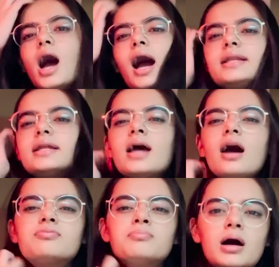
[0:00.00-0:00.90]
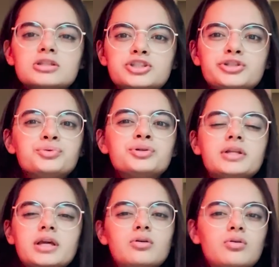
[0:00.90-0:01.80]
I didn't have much to
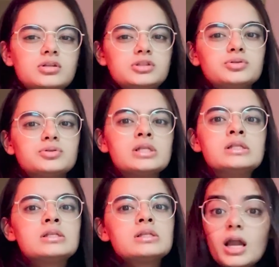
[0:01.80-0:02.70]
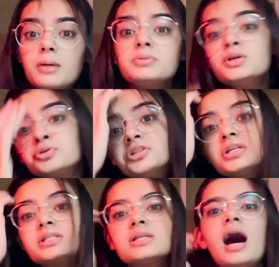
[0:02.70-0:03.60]
today also since I'm new to
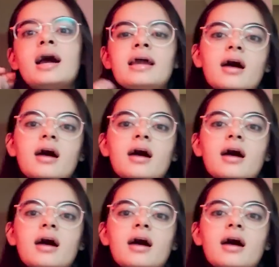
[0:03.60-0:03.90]
this I